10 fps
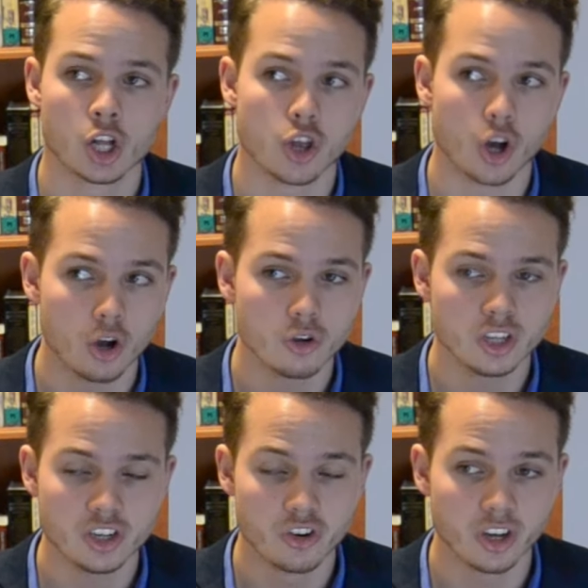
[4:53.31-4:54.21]
The
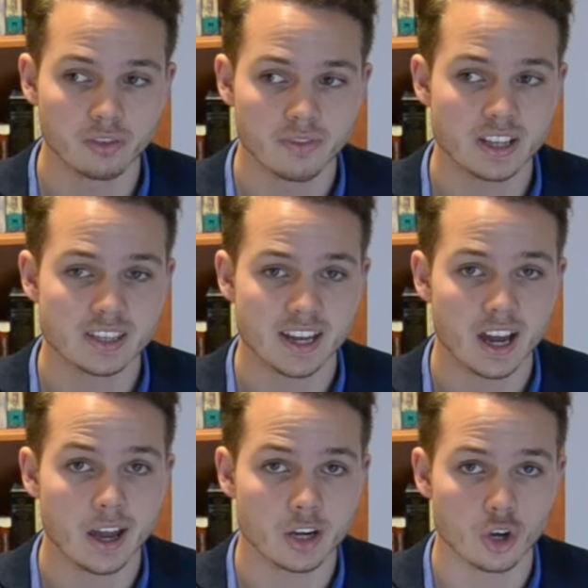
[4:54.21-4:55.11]
only real funds that
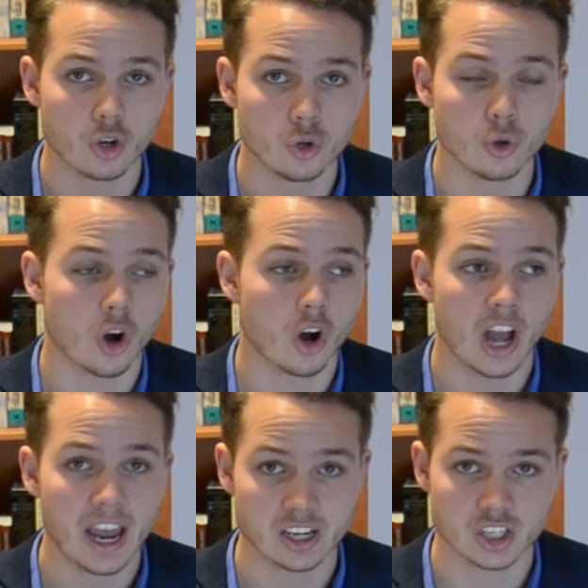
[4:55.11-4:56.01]
I know who are
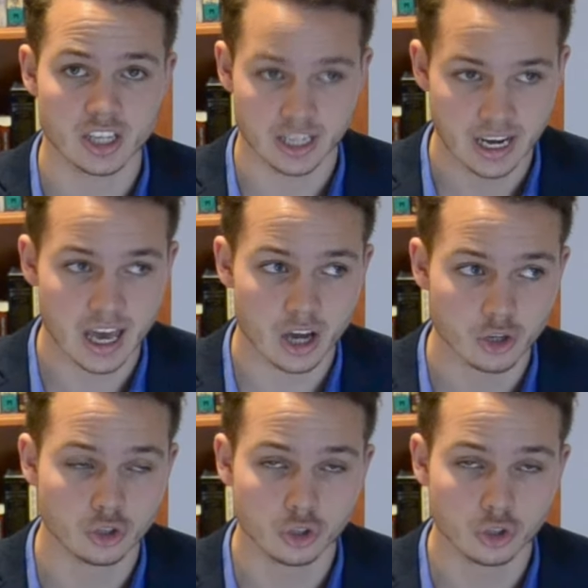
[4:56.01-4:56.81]
actually allowed to